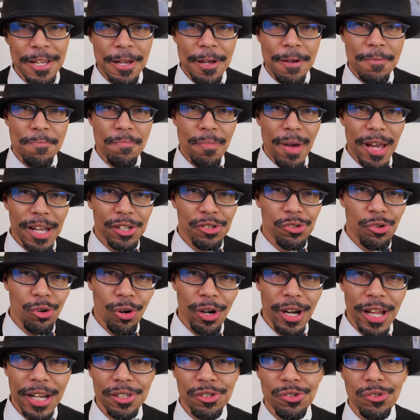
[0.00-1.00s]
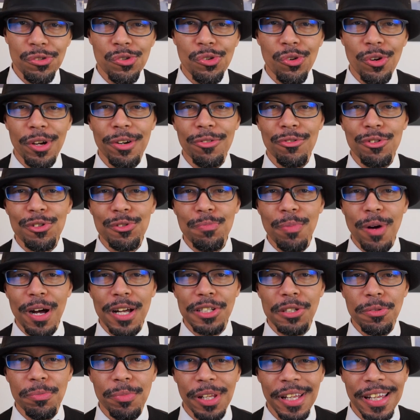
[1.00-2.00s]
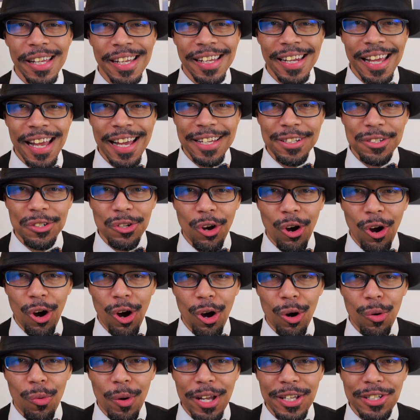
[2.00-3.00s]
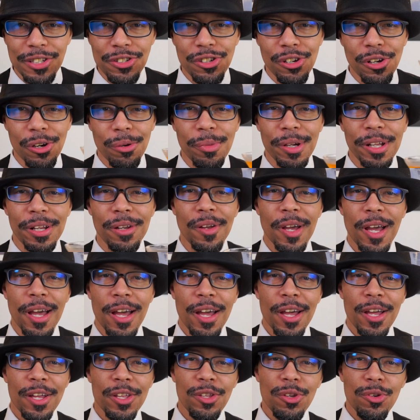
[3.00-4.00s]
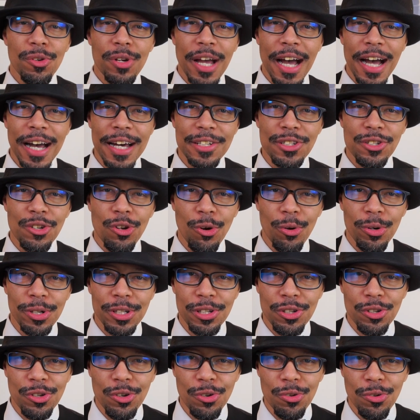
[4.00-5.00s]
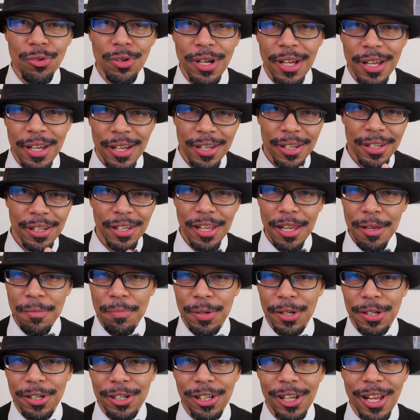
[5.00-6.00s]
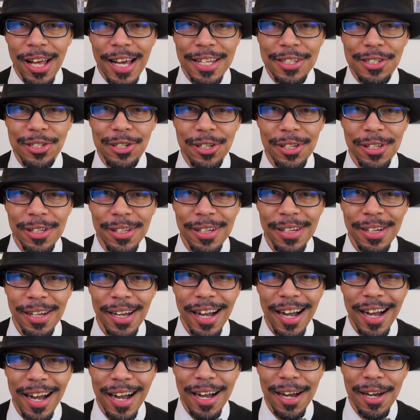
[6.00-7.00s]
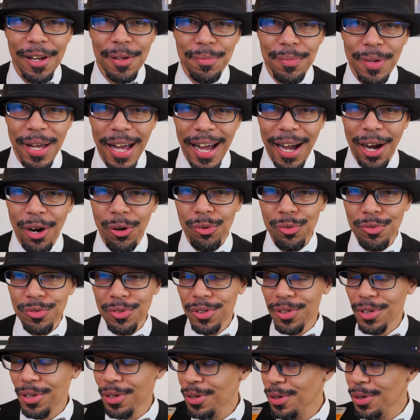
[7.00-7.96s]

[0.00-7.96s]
make sure that you drink responsibly. And as always, gentlemen, you guys know what to do. Keep it classy. I'm out.